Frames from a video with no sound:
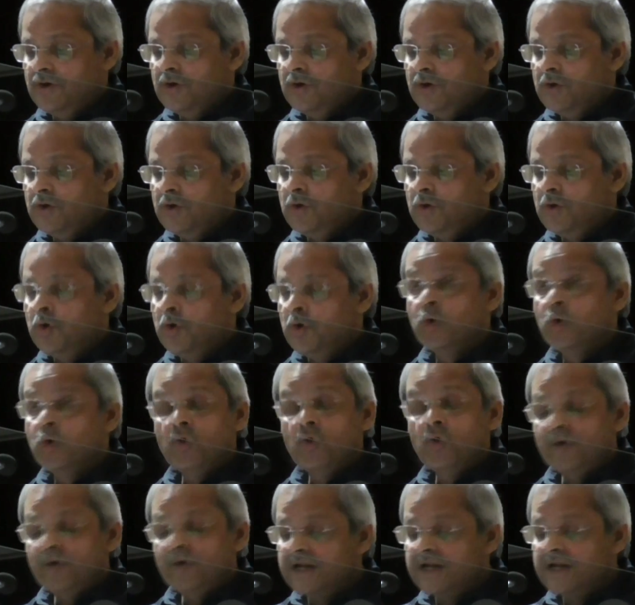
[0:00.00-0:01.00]
No
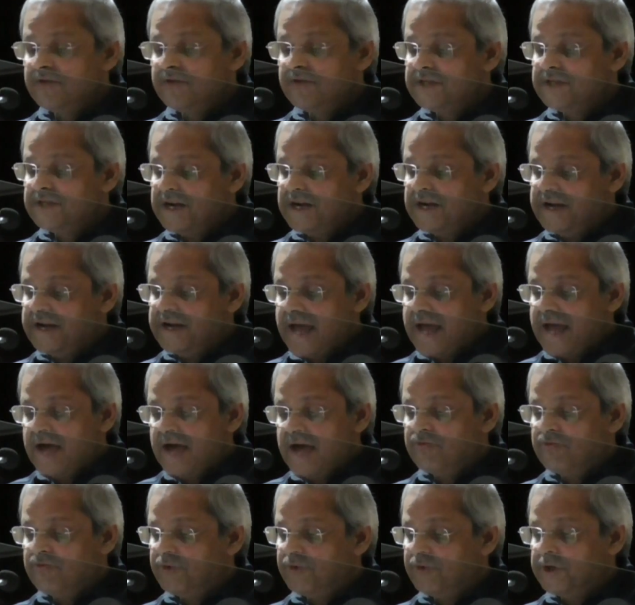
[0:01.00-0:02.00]
one gives a
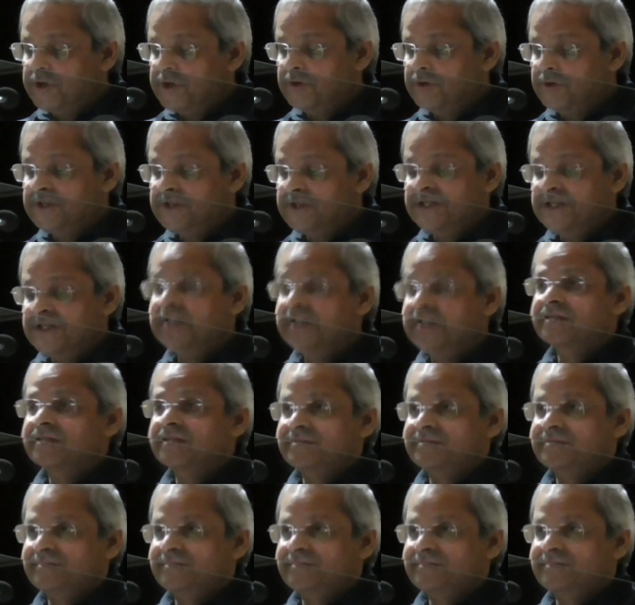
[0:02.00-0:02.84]
damn for your genius.